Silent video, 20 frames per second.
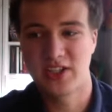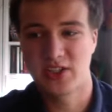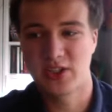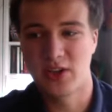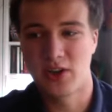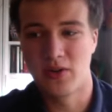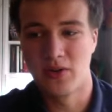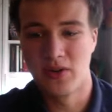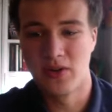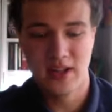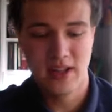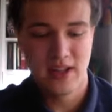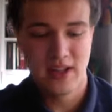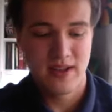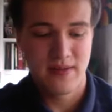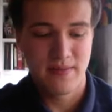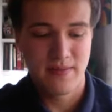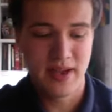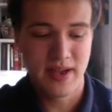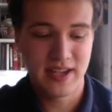So
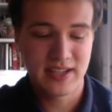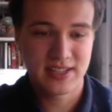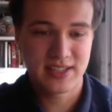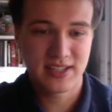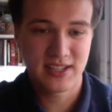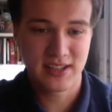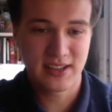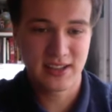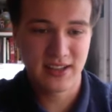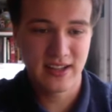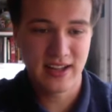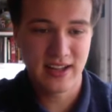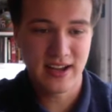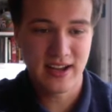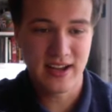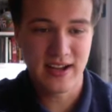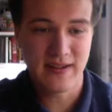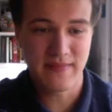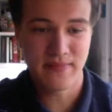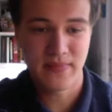basically,
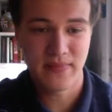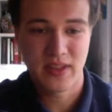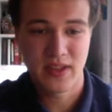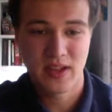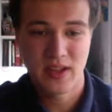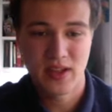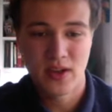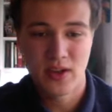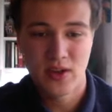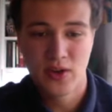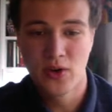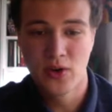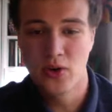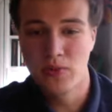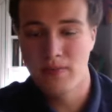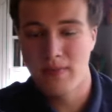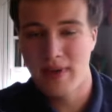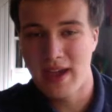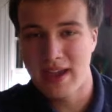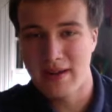um,
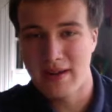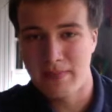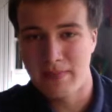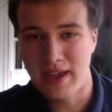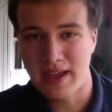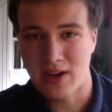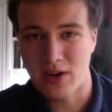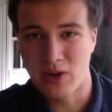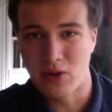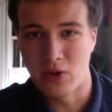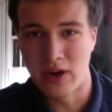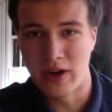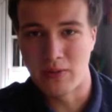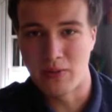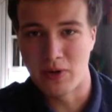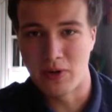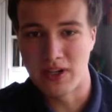who made Bitcoin?